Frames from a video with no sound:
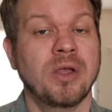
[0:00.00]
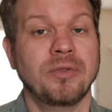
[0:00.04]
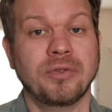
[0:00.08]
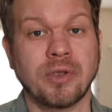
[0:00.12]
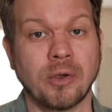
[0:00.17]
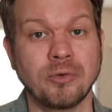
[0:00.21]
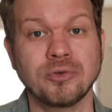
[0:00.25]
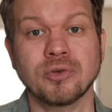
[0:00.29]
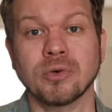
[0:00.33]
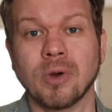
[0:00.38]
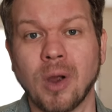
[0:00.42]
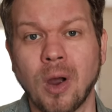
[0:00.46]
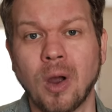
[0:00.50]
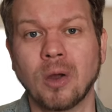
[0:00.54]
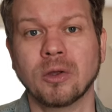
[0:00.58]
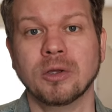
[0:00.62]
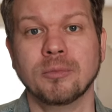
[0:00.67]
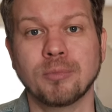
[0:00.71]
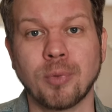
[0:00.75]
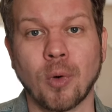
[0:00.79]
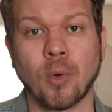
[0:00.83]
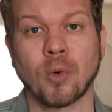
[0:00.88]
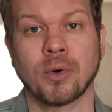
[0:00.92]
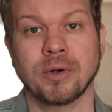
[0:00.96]
Those are all
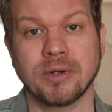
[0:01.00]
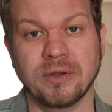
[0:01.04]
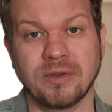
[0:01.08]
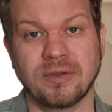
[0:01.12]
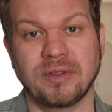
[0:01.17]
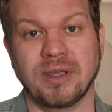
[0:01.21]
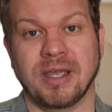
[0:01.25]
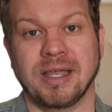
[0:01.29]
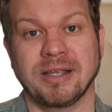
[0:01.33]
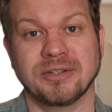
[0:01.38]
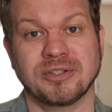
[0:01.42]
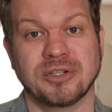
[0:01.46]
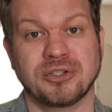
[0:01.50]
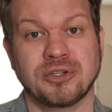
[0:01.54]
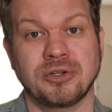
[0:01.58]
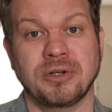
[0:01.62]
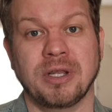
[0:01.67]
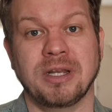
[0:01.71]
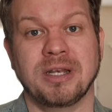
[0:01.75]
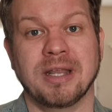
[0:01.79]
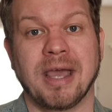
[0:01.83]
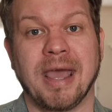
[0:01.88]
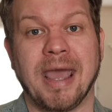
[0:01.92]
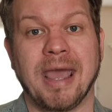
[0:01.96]
important things that you
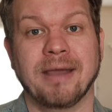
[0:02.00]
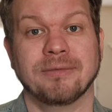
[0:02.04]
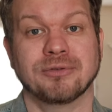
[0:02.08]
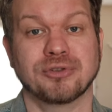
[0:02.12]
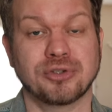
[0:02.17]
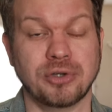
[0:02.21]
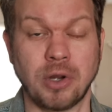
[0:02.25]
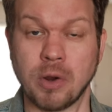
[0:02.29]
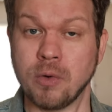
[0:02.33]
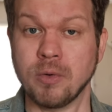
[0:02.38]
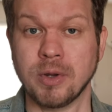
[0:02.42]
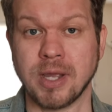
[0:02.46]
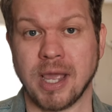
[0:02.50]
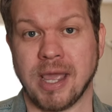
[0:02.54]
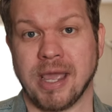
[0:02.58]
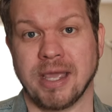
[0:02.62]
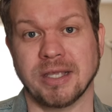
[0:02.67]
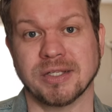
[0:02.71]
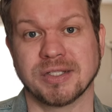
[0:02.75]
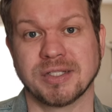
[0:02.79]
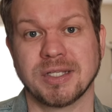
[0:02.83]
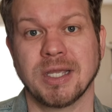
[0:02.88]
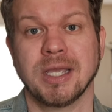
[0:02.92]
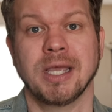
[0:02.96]
need to have
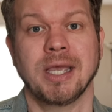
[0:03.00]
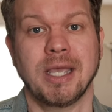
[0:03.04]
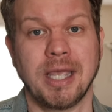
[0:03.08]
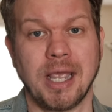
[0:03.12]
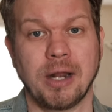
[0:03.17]
showcased